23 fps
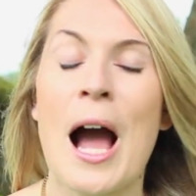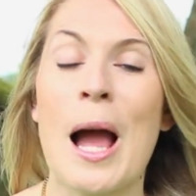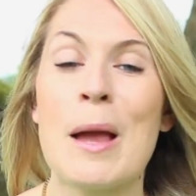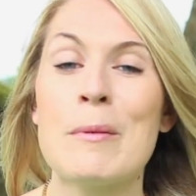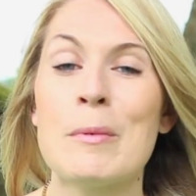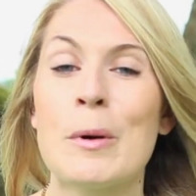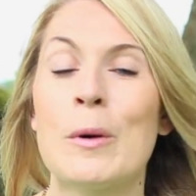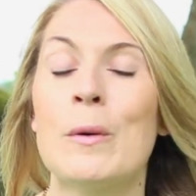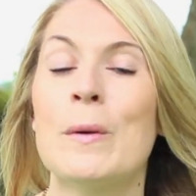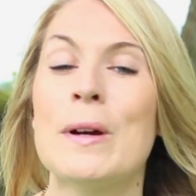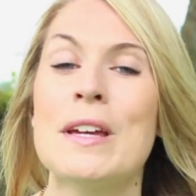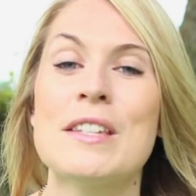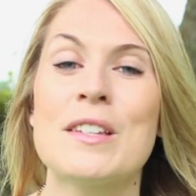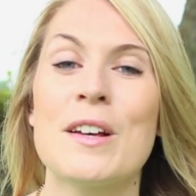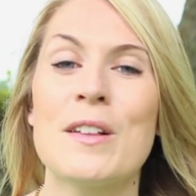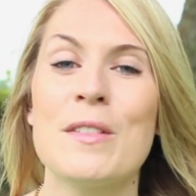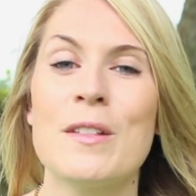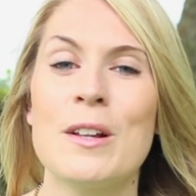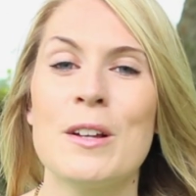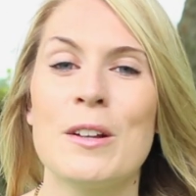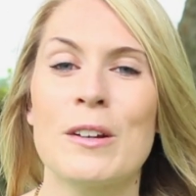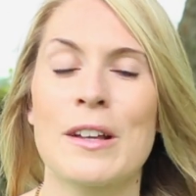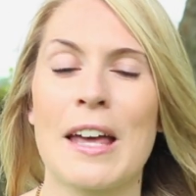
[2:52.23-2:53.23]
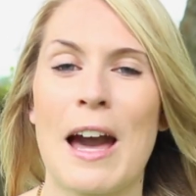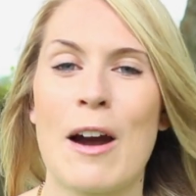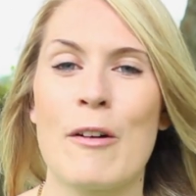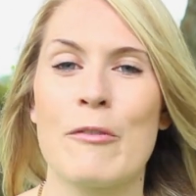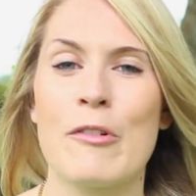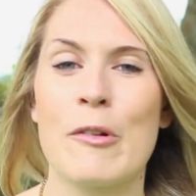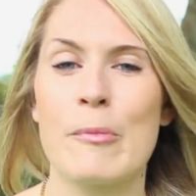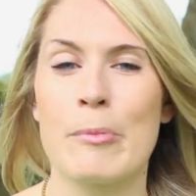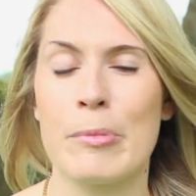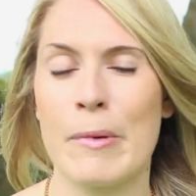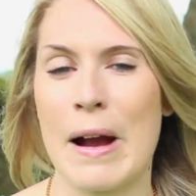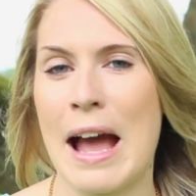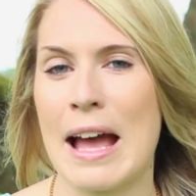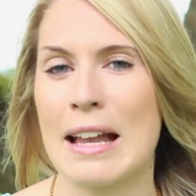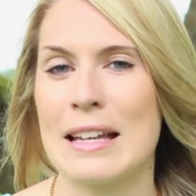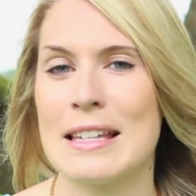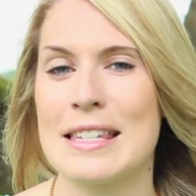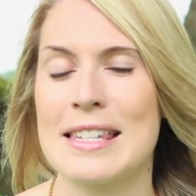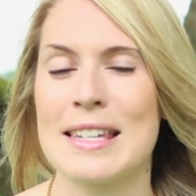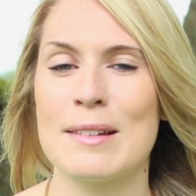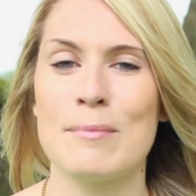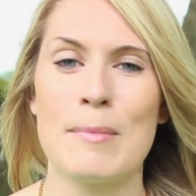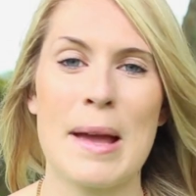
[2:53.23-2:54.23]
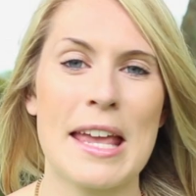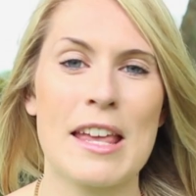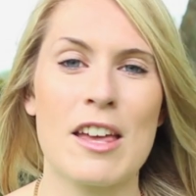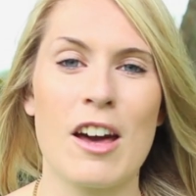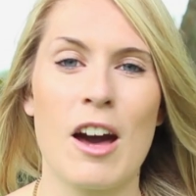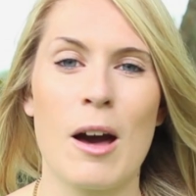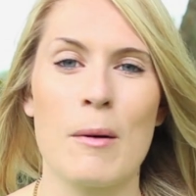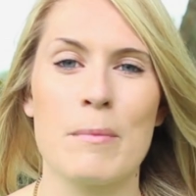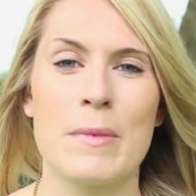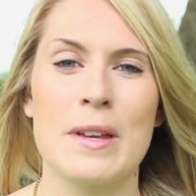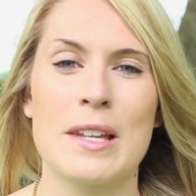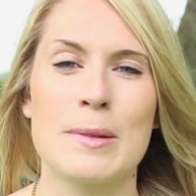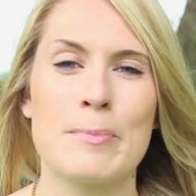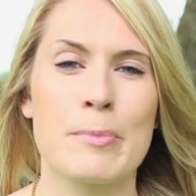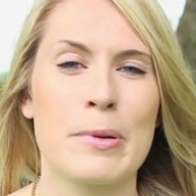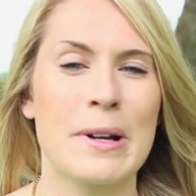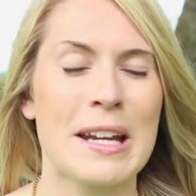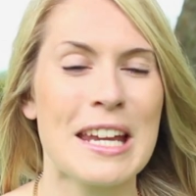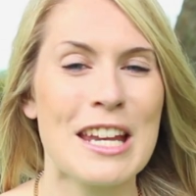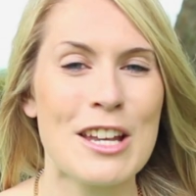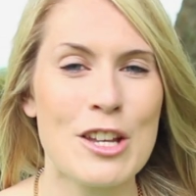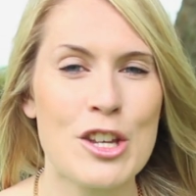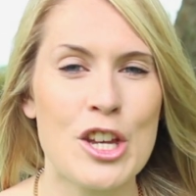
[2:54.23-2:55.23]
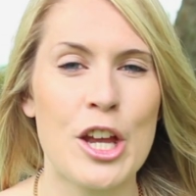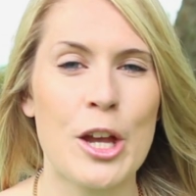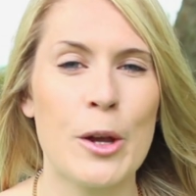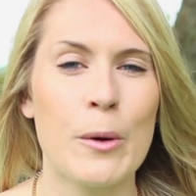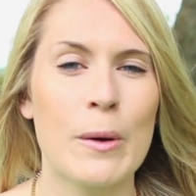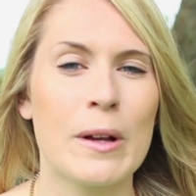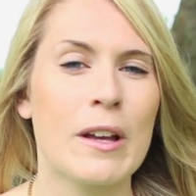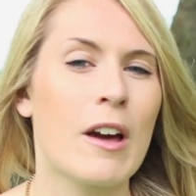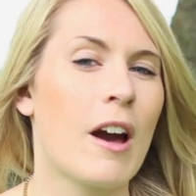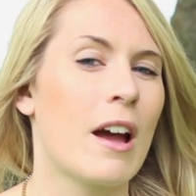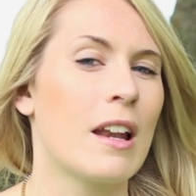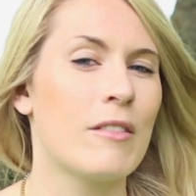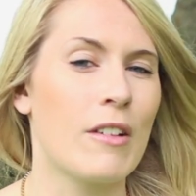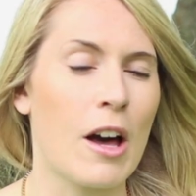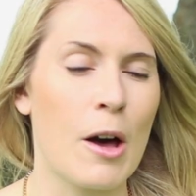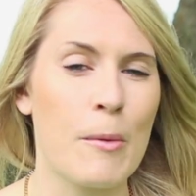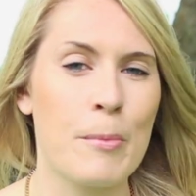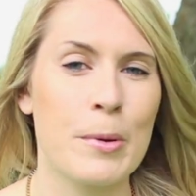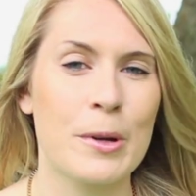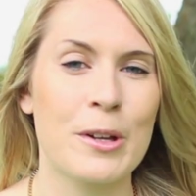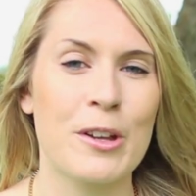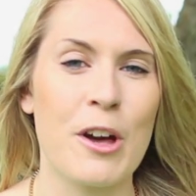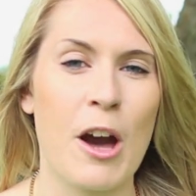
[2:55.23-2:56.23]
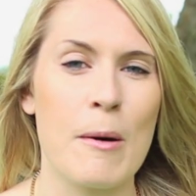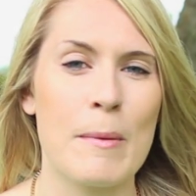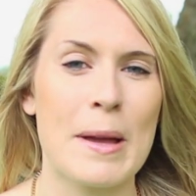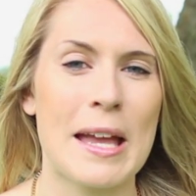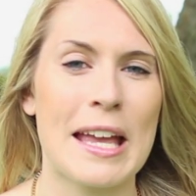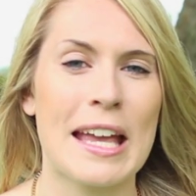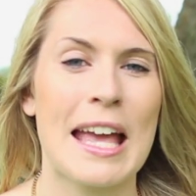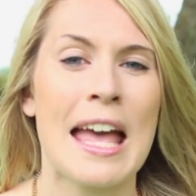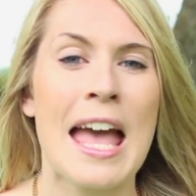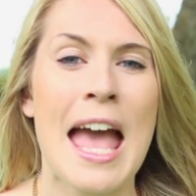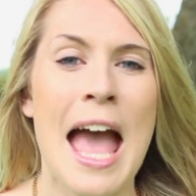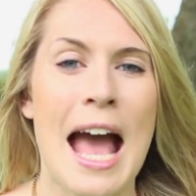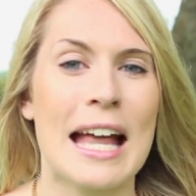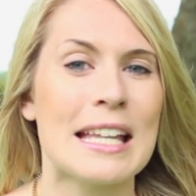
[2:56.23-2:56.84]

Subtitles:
I'm always on the lookout for brands and makeup that's pretty new and kind of up and coming